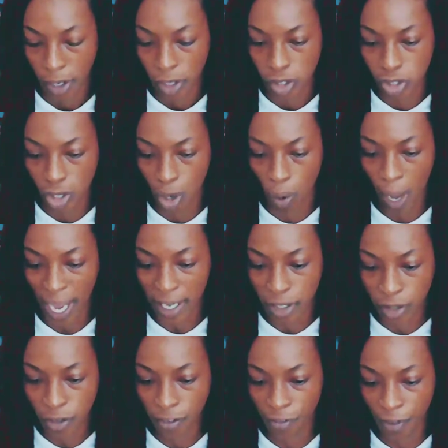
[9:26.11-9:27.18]
So I
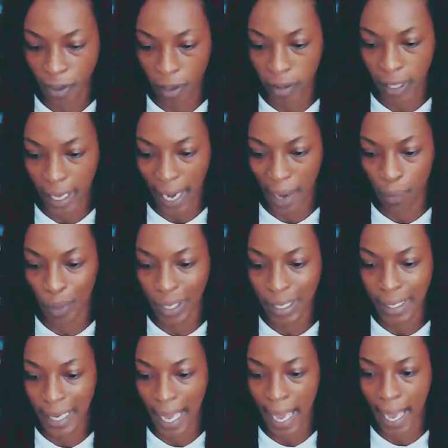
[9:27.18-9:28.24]
do feel that I would
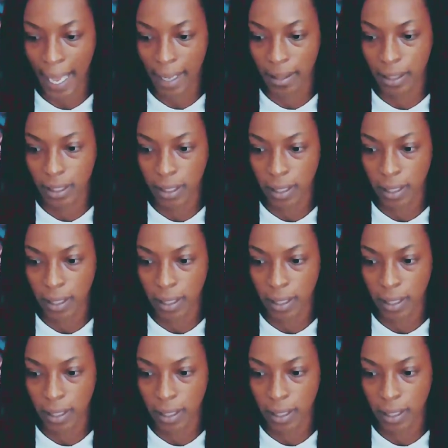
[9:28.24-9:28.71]
not